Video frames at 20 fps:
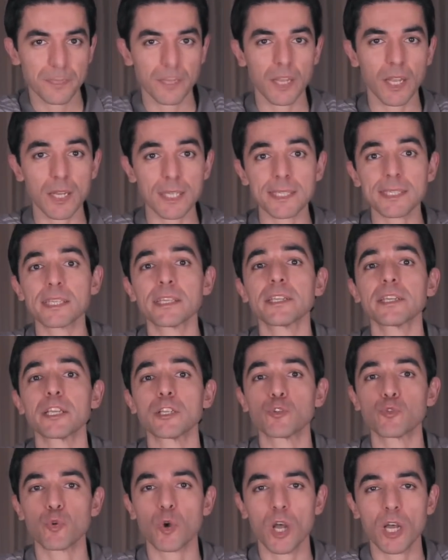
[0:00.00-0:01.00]
considering
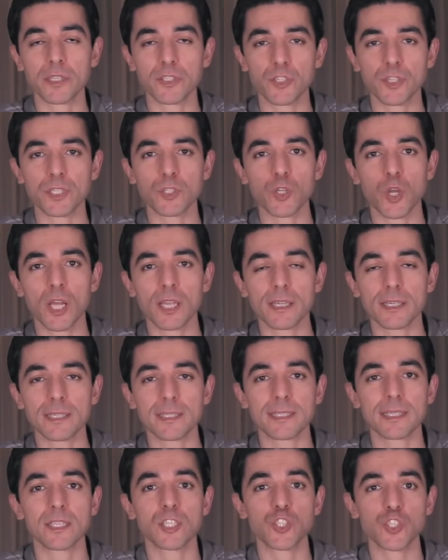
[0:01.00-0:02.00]

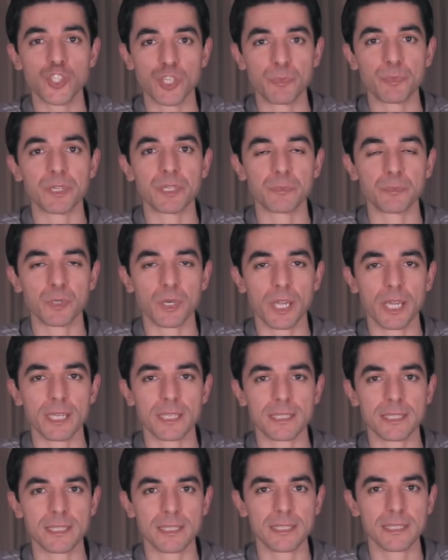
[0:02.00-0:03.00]
$200 cheaper
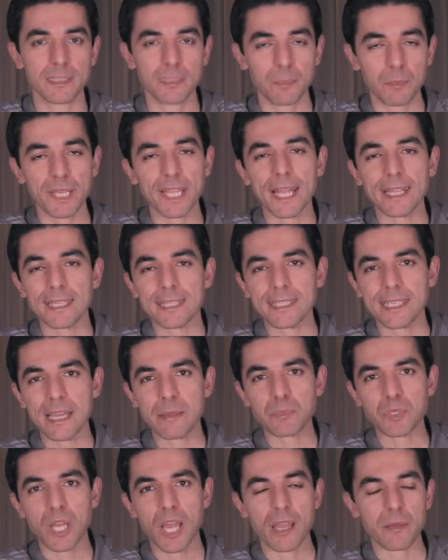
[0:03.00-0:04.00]
price. But at the same
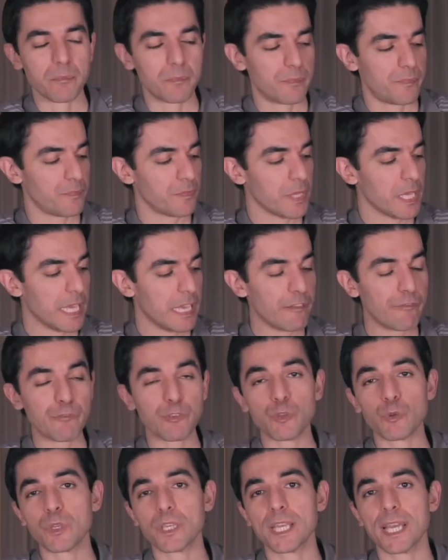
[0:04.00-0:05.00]
time, if
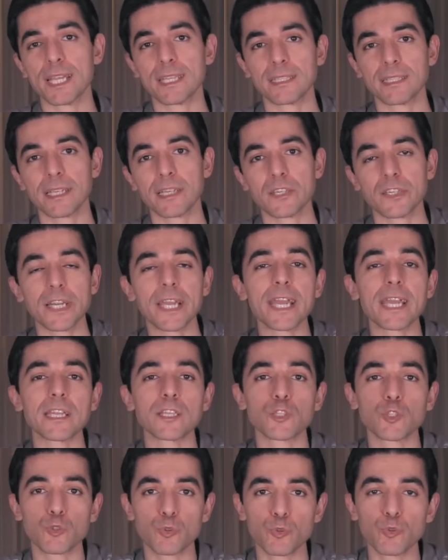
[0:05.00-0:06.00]
you get the Crane
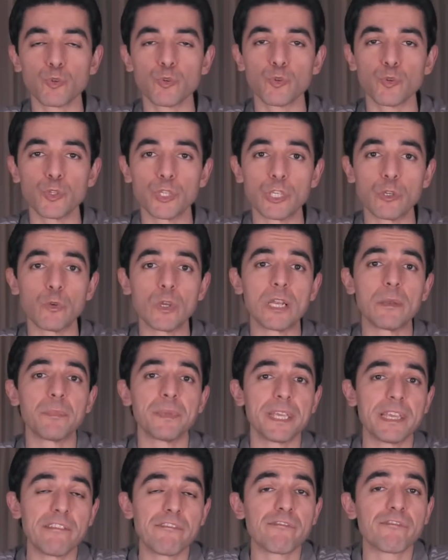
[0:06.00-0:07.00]
2, you will
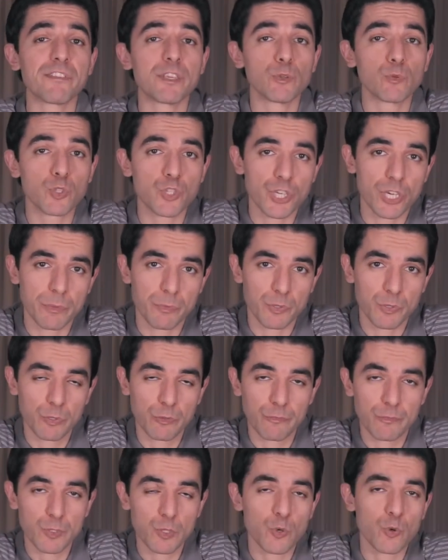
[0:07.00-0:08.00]
be
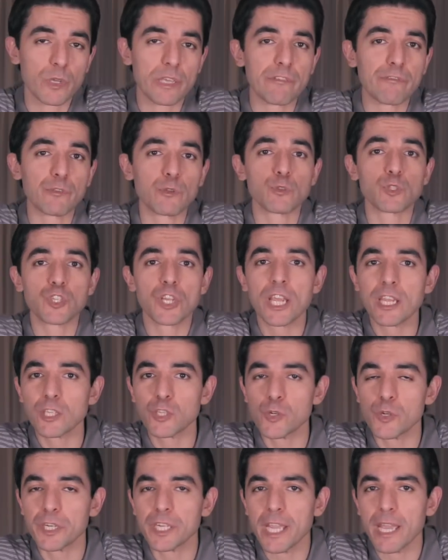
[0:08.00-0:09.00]
future-proof. So if you change
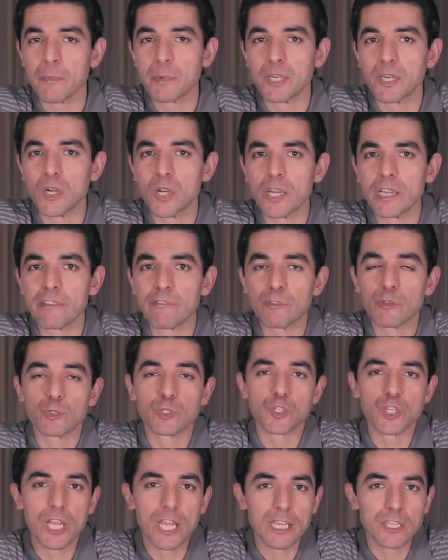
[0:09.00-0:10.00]
your camera, if you
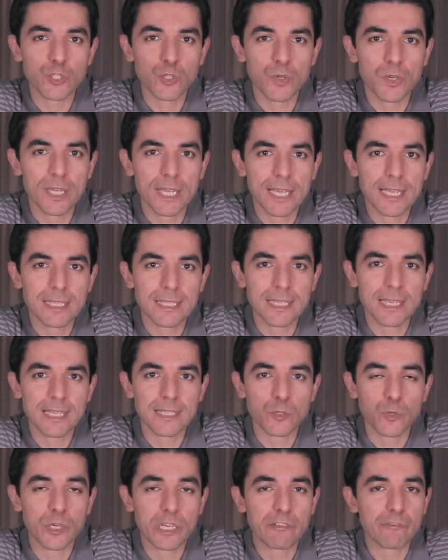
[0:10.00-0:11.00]
change your lenses,
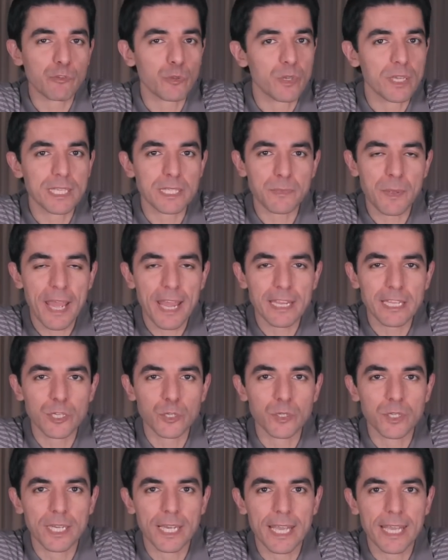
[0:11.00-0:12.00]
or if you expand
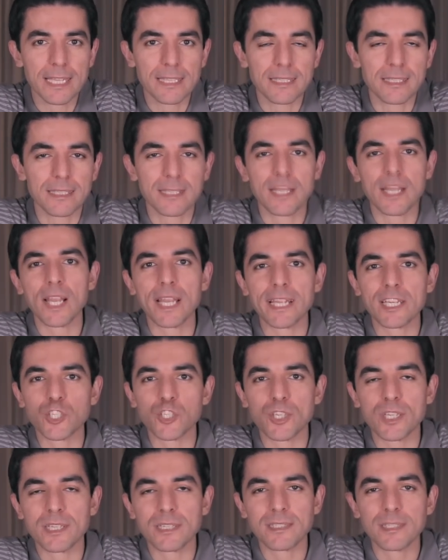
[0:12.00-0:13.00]
your lens
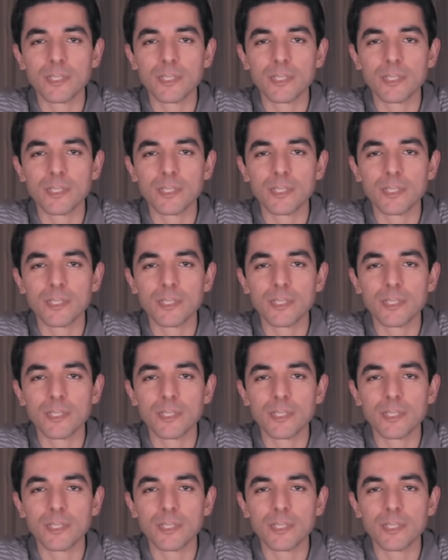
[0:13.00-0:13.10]
collection,